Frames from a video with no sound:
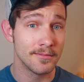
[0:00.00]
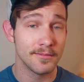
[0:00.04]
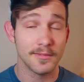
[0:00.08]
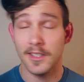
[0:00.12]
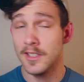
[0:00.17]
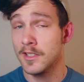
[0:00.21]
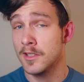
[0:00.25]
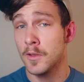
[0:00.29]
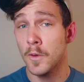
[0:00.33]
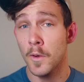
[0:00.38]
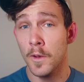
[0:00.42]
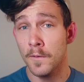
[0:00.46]

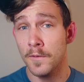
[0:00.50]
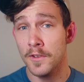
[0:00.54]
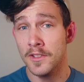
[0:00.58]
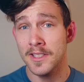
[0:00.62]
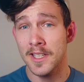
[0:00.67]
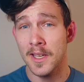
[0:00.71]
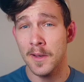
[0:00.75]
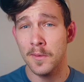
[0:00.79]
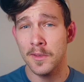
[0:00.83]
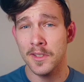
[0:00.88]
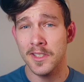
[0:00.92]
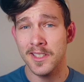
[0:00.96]
Is going for
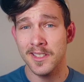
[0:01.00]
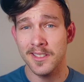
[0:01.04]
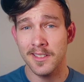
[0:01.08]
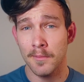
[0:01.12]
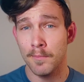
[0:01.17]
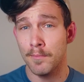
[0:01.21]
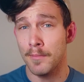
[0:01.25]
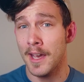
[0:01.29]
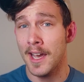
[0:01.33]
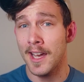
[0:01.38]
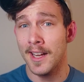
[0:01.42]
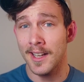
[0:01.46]
sandwiches a
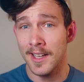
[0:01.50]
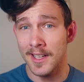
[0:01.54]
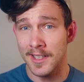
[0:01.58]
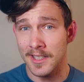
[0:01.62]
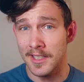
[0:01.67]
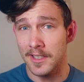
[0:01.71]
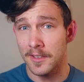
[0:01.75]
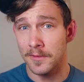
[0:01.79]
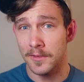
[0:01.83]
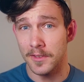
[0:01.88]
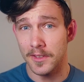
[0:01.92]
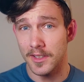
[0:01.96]
bad
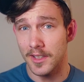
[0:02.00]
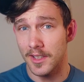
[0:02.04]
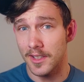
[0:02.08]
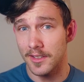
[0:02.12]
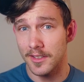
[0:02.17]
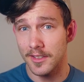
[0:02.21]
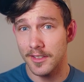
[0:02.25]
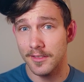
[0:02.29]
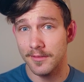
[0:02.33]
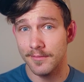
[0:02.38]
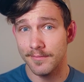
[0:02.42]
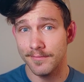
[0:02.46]
idea for
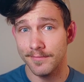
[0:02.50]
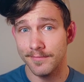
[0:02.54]
lunch?